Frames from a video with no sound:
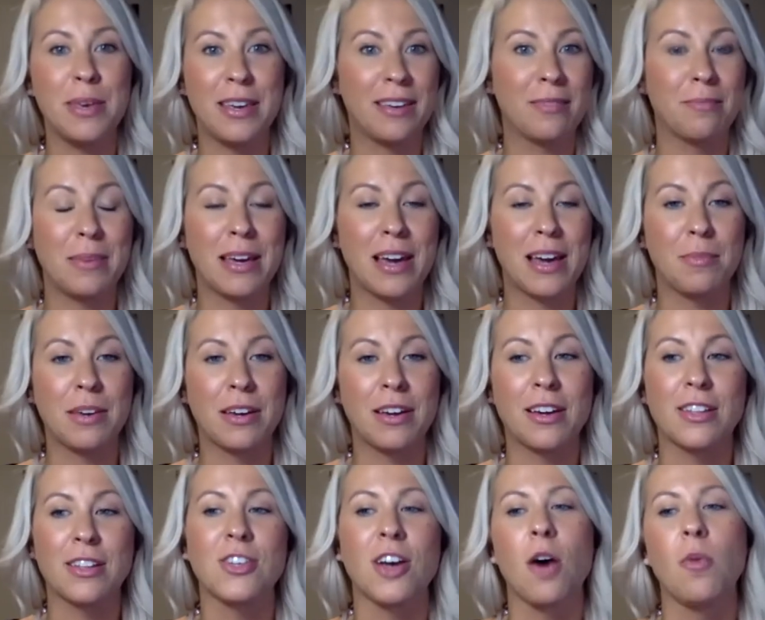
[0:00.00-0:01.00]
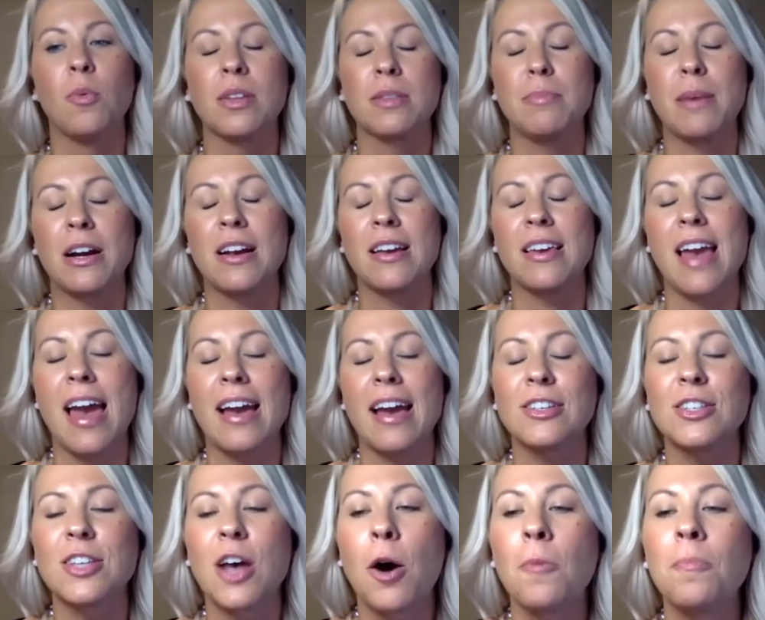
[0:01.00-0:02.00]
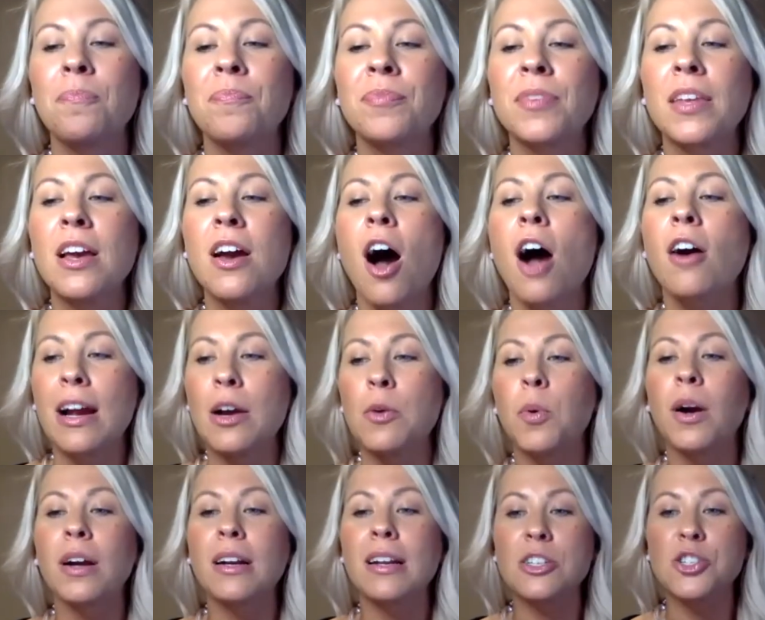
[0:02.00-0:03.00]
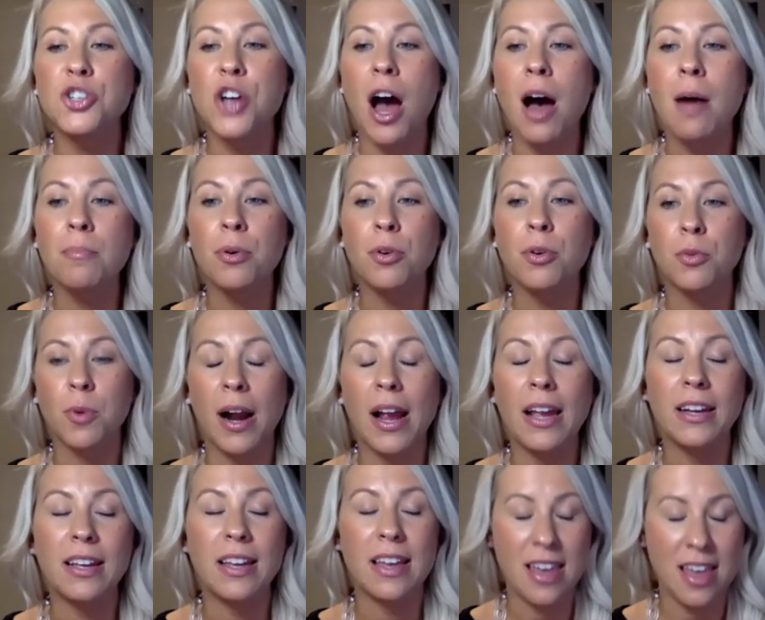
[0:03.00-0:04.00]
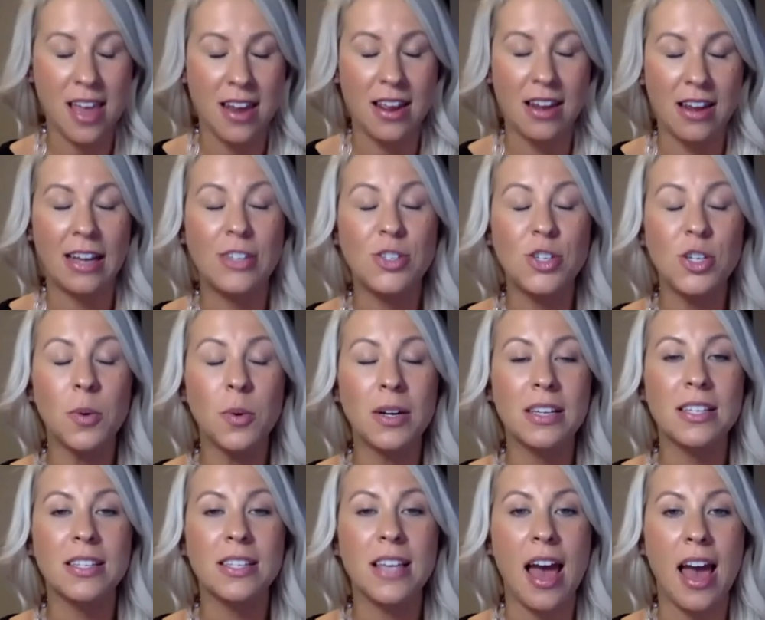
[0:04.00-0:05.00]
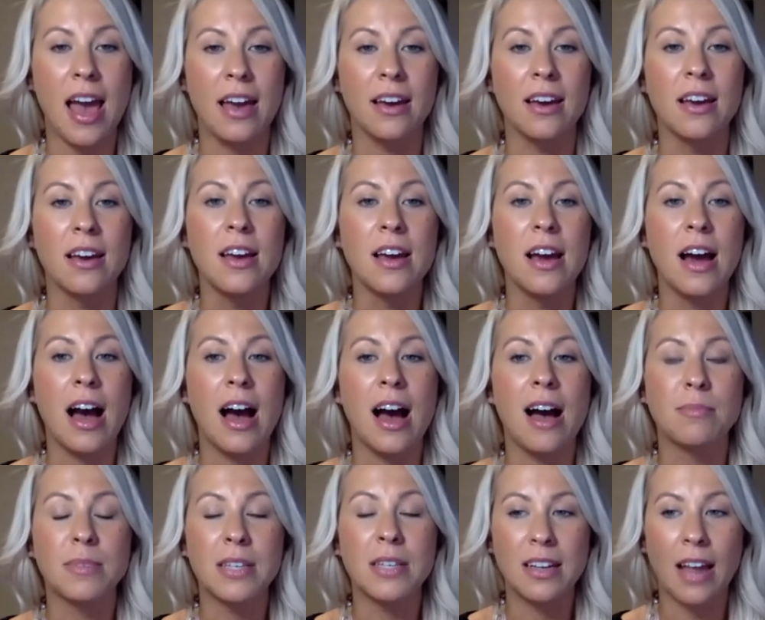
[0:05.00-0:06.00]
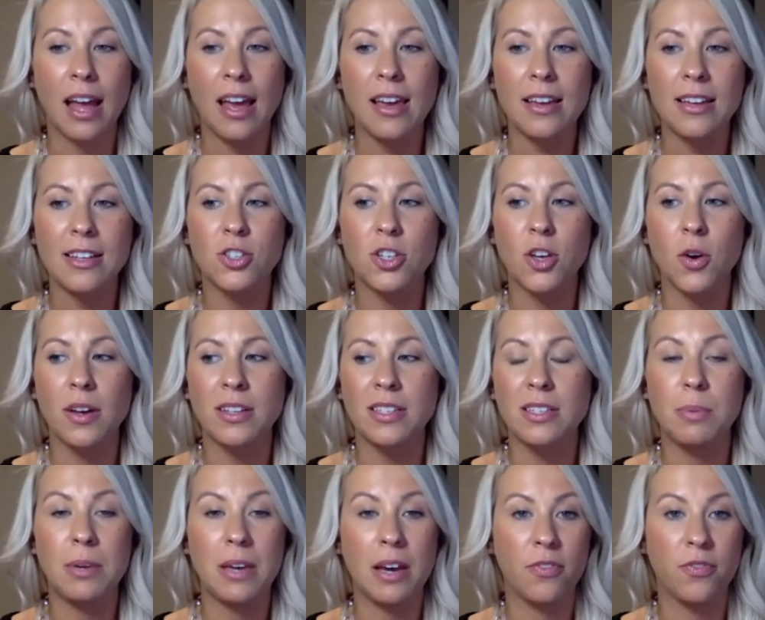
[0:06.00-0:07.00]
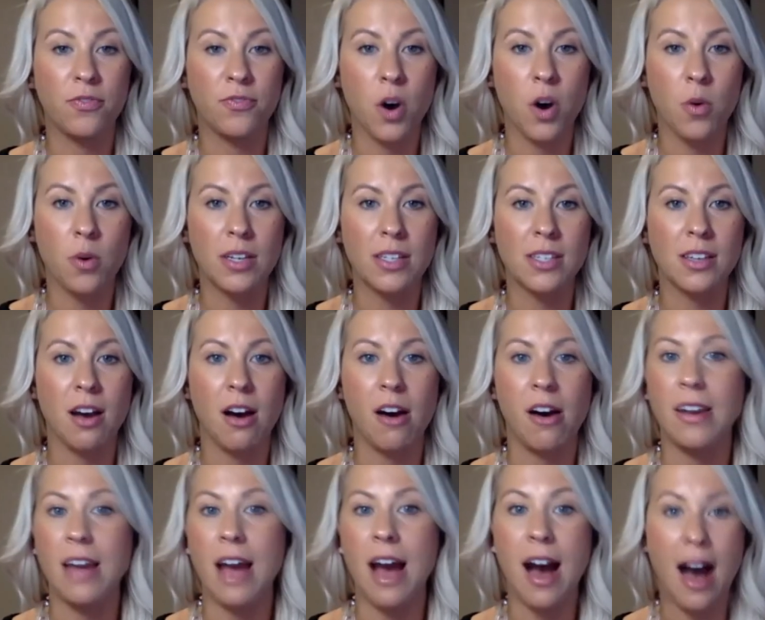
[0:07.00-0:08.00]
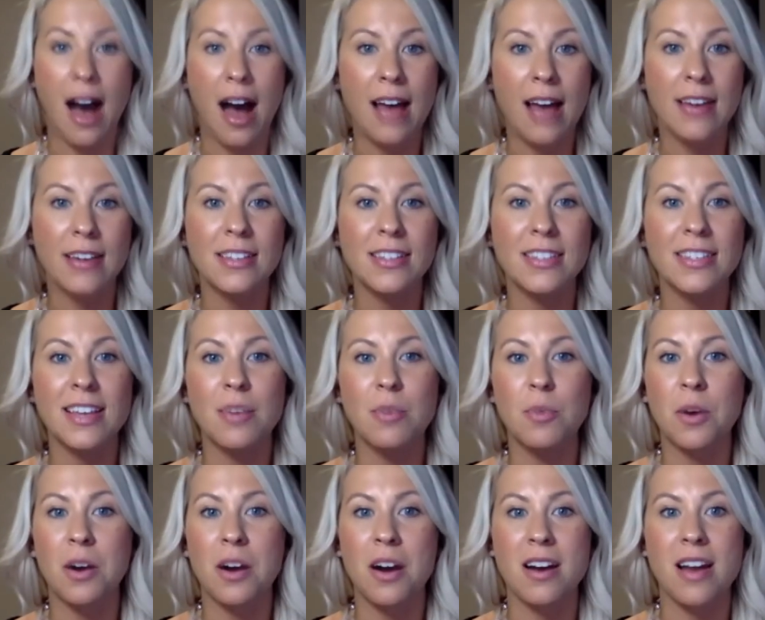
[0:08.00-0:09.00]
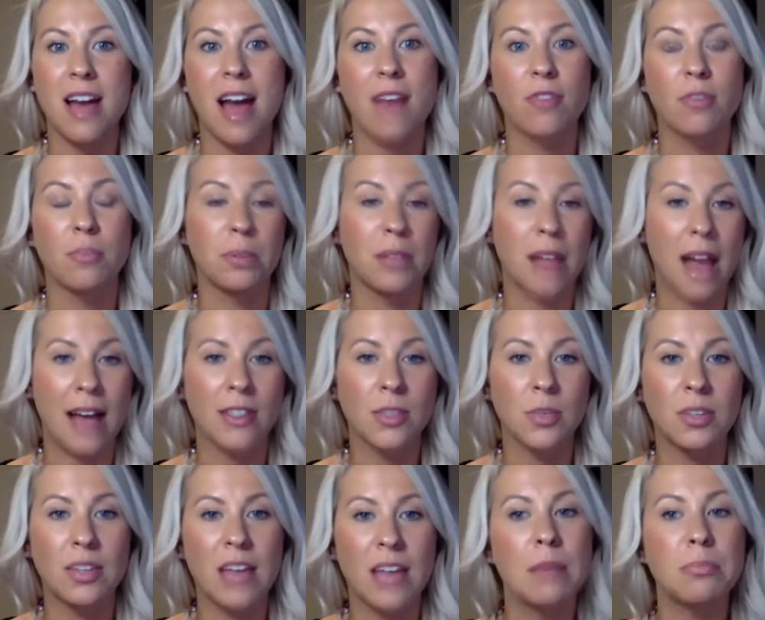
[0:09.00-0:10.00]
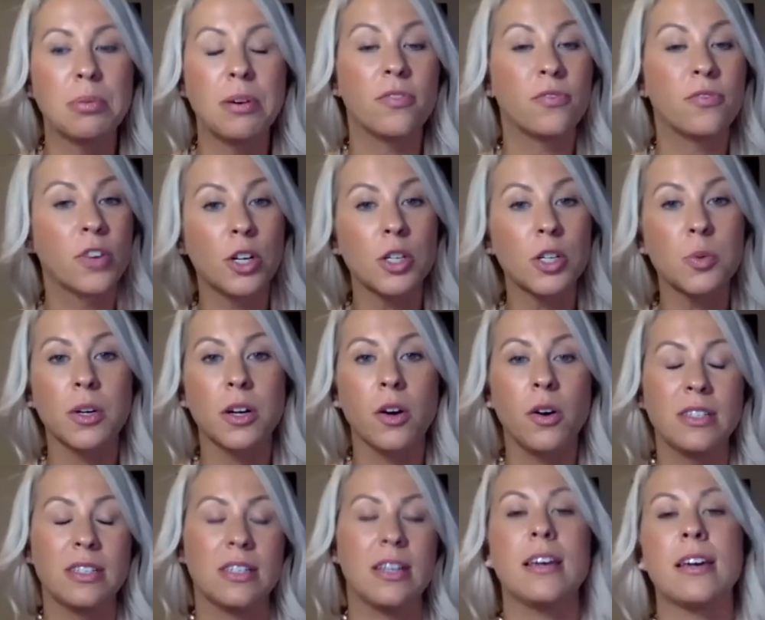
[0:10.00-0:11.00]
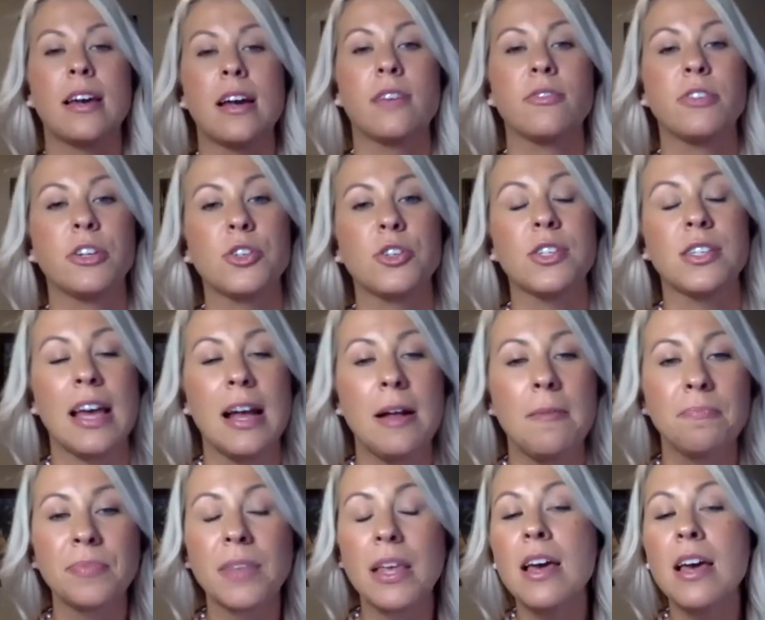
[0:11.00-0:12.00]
becoming a consultant with Mary Kay. So, all right, we're gonna jump right in. And I do wanna say, tonight is going to be a focus on eyes, and we're gonna have a blast with that. But first, we're going to take care of your skin